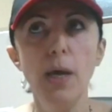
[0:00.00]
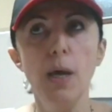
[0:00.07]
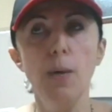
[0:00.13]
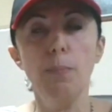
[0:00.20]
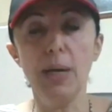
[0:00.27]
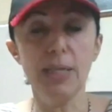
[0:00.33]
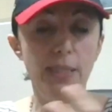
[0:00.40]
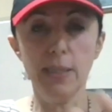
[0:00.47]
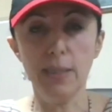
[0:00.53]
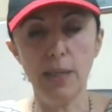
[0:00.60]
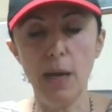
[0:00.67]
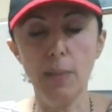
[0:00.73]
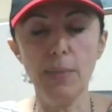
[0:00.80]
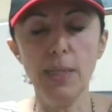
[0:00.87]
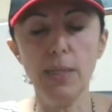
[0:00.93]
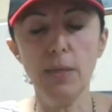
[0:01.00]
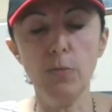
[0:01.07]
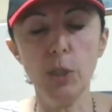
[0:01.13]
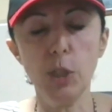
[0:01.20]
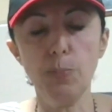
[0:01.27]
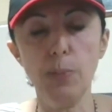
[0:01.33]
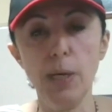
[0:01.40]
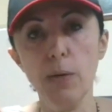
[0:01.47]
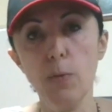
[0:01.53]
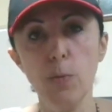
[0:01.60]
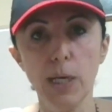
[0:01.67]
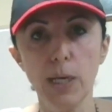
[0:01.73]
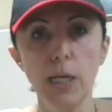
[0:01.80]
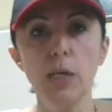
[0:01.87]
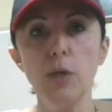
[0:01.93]
which button
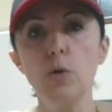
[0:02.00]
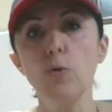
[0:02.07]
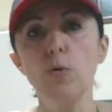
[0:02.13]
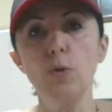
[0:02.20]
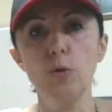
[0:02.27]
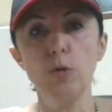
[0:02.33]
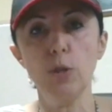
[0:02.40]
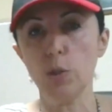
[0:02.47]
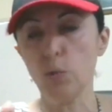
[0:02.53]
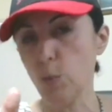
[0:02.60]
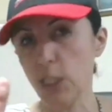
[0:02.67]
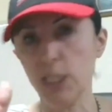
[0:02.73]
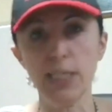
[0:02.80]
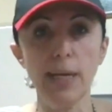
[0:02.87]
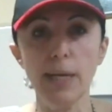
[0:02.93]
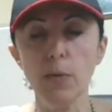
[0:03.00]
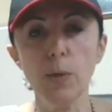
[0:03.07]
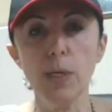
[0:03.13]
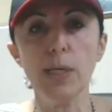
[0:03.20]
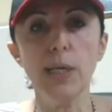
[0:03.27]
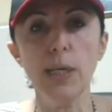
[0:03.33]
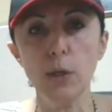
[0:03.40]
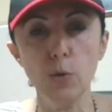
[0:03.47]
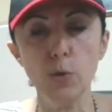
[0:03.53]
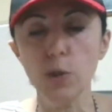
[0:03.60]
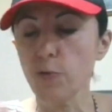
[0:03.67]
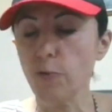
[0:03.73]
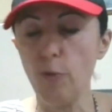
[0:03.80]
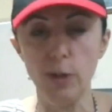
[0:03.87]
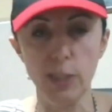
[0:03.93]
we're going to use, which setting we're going to use
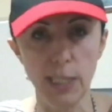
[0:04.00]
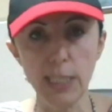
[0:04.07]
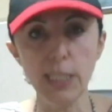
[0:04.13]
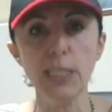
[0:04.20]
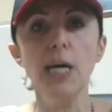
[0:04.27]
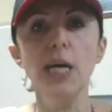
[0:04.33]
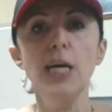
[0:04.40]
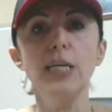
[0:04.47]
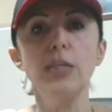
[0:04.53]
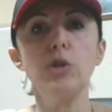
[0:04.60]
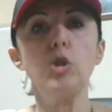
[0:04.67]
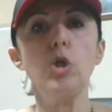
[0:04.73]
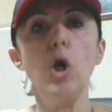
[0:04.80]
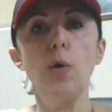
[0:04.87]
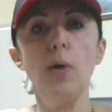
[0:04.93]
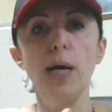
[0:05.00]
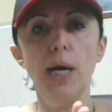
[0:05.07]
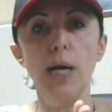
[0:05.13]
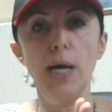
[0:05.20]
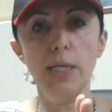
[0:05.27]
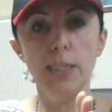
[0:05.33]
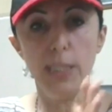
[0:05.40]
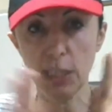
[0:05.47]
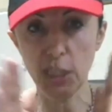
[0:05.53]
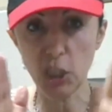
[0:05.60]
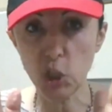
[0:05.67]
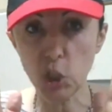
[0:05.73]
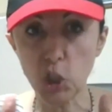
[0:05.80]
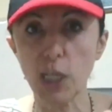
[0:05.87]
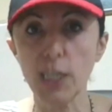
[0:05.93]
for this. So this
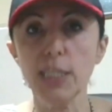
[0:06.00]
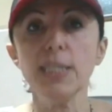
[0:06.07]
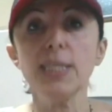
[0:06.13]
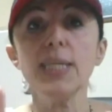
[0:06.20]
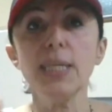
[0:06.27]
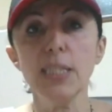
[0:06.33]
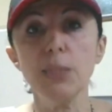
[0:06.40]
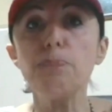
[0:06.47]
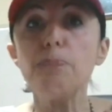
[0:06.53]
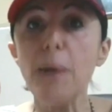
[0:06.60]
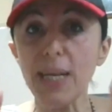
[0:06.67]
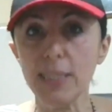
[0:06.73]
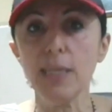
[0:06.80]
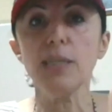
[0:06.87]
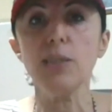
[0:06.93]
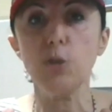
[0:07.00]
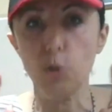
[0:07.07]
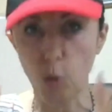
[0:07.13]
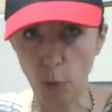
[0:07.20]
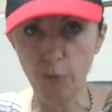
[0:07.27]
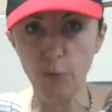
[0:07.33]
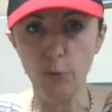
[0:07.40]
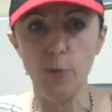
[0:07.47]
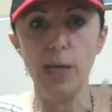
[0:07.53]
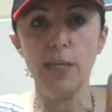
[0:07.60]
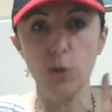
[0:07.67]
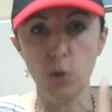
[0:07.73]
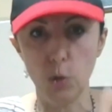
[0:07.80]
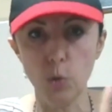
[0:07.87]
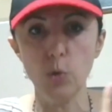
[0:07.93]
is just his beta software,
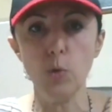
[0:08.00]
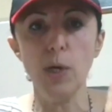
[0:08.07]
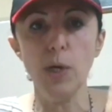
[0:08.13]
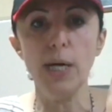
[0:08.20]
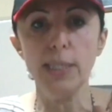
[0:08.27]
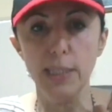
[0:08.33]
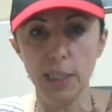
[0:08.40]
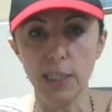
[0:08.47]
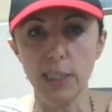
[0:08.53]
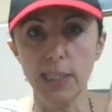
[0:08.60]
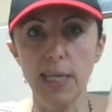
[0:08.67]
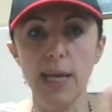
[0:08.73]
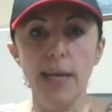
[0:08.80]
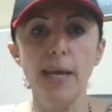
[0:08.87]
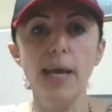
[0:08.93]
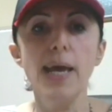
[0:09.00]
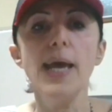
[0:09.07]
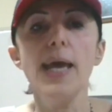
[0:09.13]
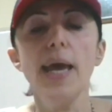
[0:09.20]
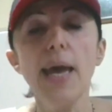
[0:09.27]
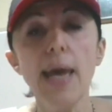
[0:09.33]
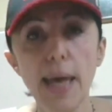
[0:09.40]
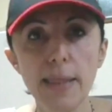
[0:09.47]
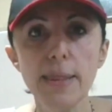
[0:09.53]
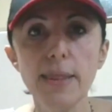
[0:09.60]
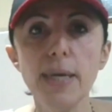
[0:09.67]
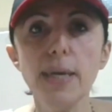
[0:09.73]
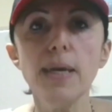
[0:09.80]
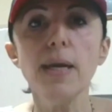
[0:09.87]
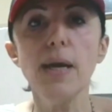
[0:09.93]
so you understand. And
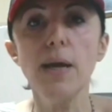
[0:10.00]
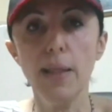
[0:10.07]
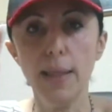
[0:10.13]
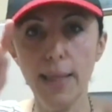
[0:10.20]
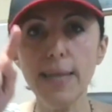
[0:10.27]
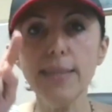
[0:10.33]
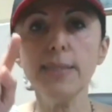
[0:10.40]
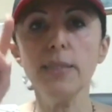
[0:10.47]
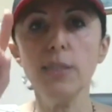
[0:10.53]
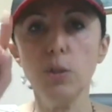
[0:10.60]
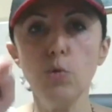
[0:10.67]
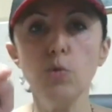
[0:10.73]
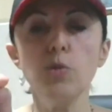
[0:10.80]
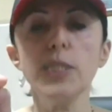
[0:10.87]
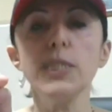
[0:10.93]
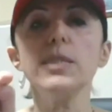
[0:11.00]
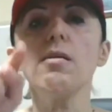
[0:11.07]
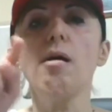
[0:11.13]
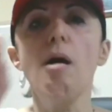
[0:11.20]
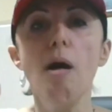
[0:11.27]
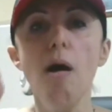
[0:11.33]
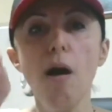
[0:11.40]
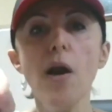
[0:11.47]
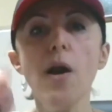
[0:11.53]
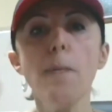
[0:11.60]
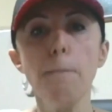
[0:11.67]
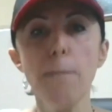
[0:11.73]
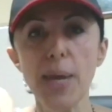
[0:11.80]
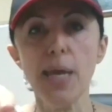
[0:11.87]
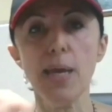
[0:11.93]
the letters you see
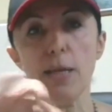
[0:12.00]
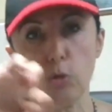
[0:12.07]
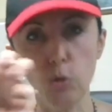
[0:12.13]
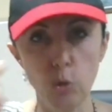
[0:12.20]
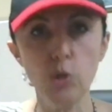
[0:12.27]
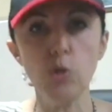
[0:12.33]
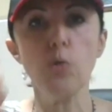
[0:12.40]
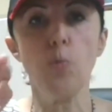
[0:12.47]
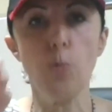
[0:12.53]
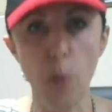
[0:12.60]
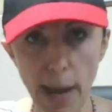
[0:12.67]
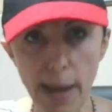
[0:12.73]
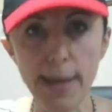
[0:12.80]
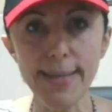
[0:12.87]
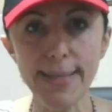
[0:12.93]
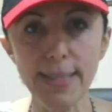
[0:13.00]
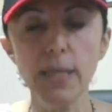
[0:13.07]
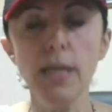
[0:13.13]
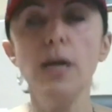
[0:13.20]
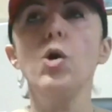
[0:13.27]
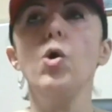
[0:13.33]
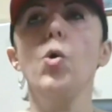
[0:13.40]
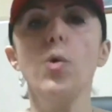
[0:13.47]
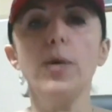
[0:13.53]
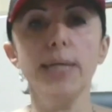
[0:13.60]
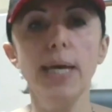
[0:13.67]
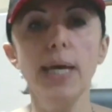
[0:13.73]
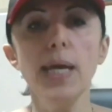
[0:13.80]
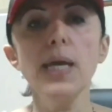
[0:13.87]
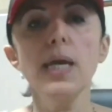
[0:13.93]
RB to the right,
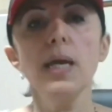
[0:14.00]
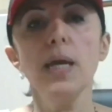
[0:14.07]
okay,